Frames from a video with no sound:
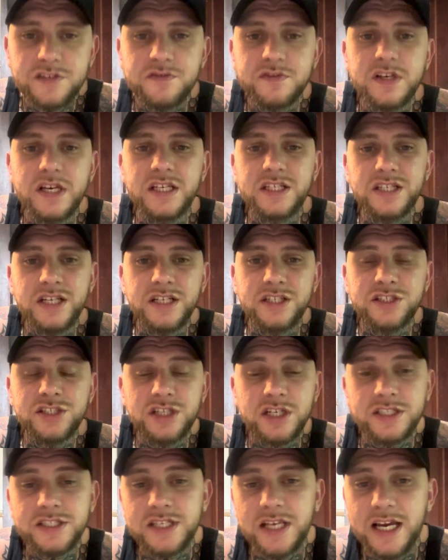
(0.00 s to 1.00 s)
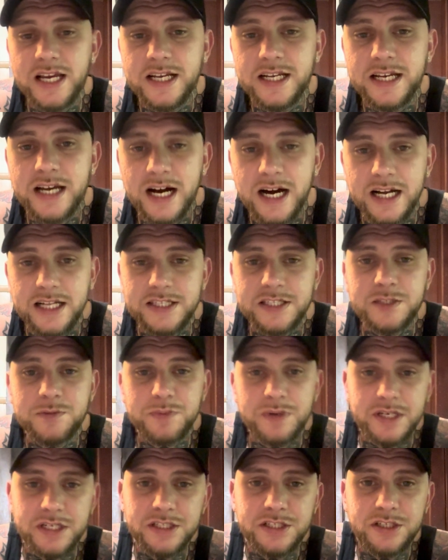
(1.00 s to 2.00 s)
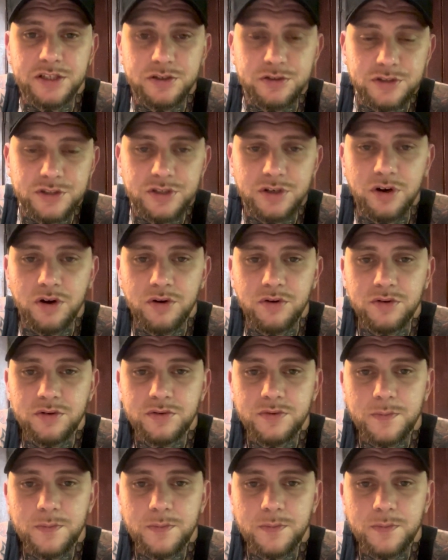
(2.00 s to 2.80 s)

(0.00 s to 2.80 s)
And just like God speaks to your soul.